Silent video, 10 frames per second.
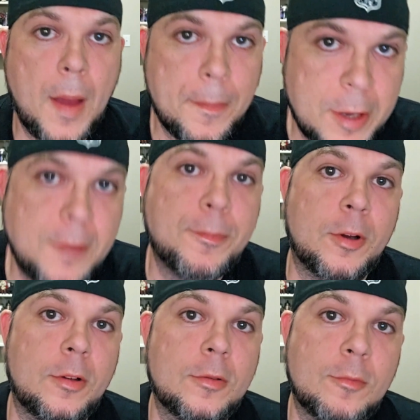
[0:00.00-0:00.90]
My
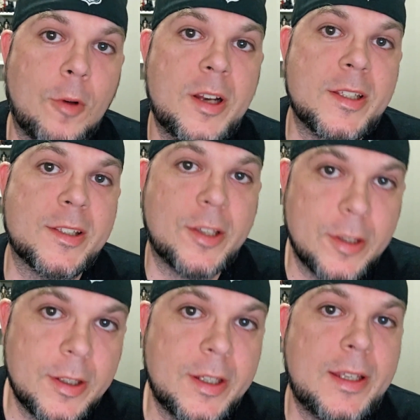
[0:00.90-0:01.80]
people, what is
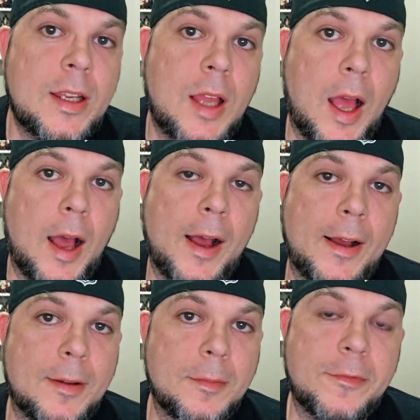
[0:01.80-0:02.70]
good?
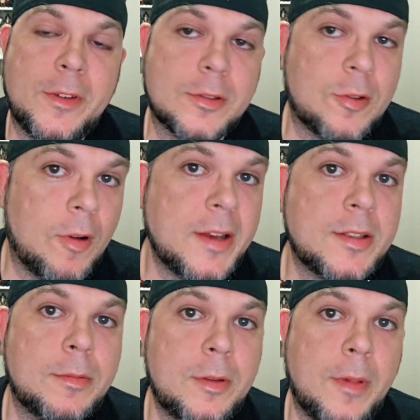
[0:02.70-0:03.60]
Feels great
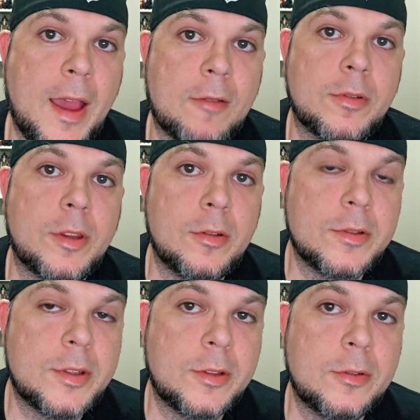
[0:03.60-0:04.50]
to be back with
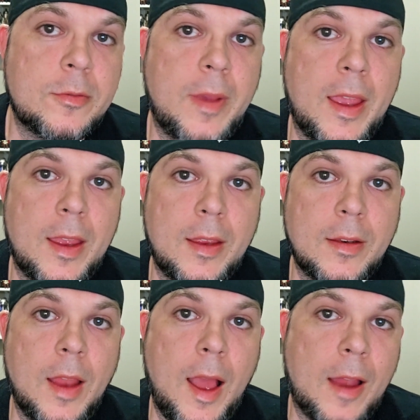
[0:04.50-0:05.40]
YouTube,
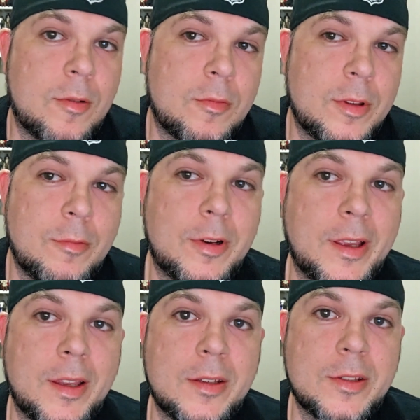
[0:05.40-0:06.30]
and I don't really want to
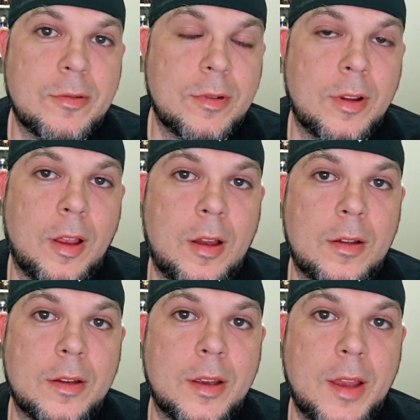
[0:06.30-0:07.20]
get into a
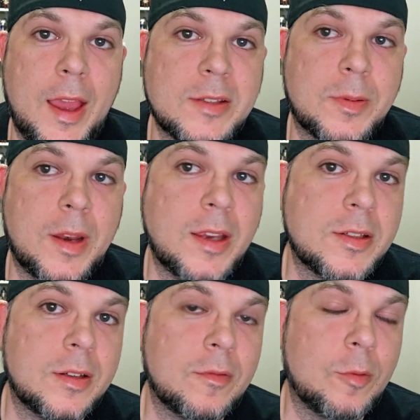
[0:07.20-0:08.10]
long
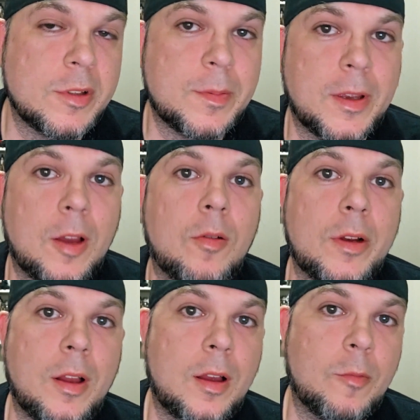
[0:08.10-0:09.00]
explanation of what's been
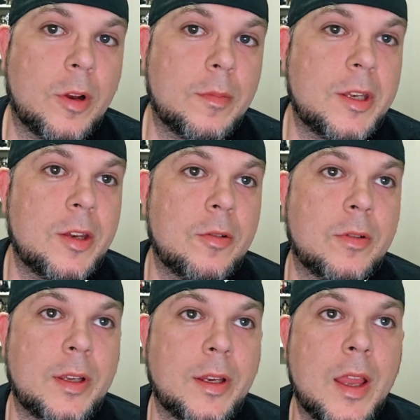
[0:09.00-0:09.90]
going on, what I've been
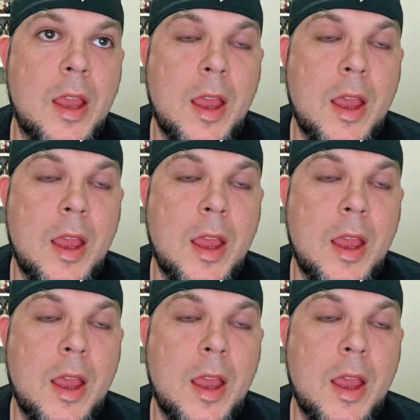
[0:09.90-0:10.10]
doing,